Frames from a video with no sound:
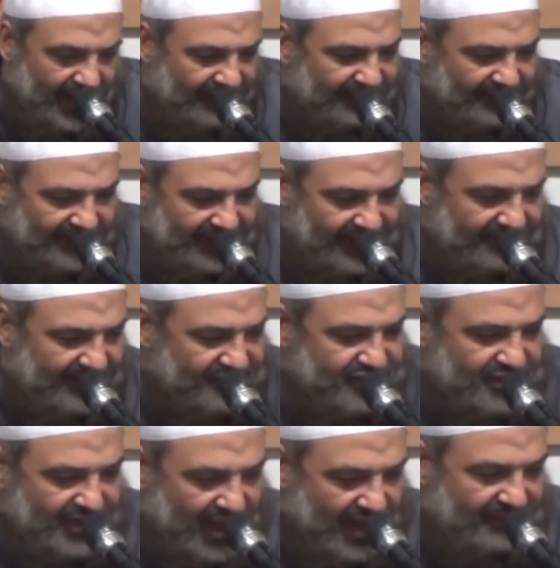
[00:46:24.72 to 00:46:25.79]
I'm not going to
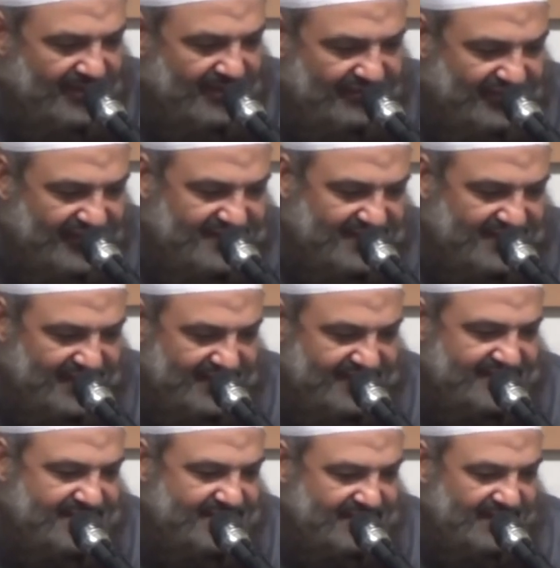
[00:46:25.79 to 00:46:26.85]
mention how many things that
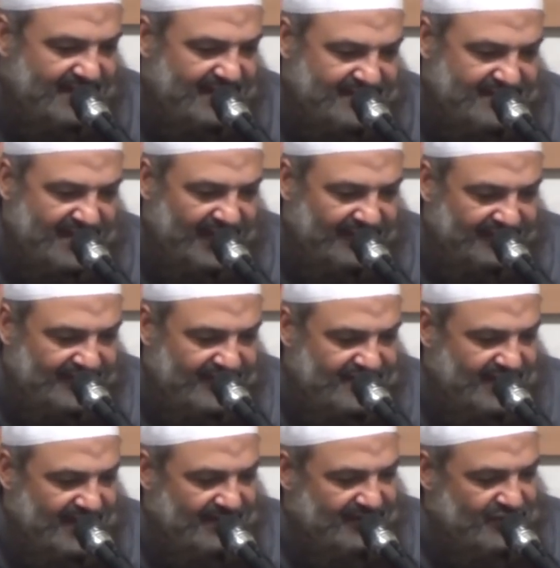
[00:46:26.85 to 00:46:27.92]
he's done,
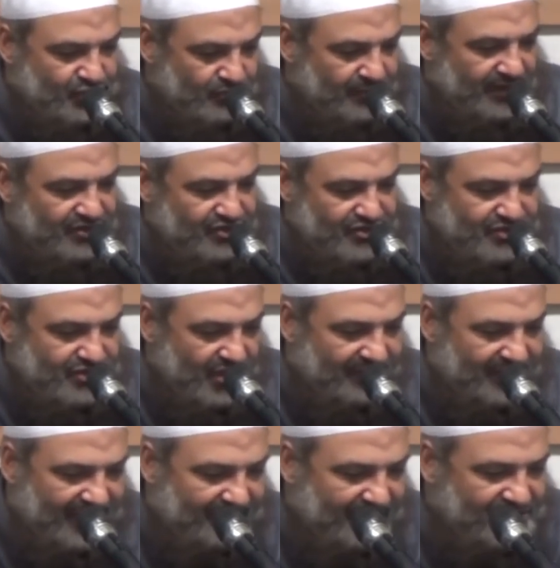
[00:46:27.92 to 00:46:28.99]
it's going to be too much, so
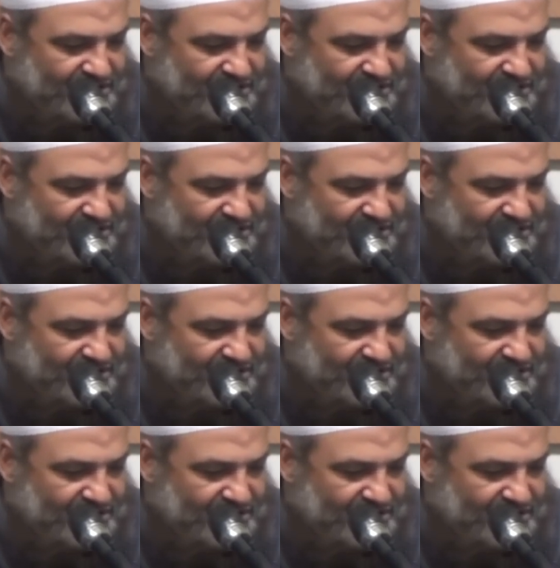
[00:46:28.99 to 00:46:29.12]
I'm going to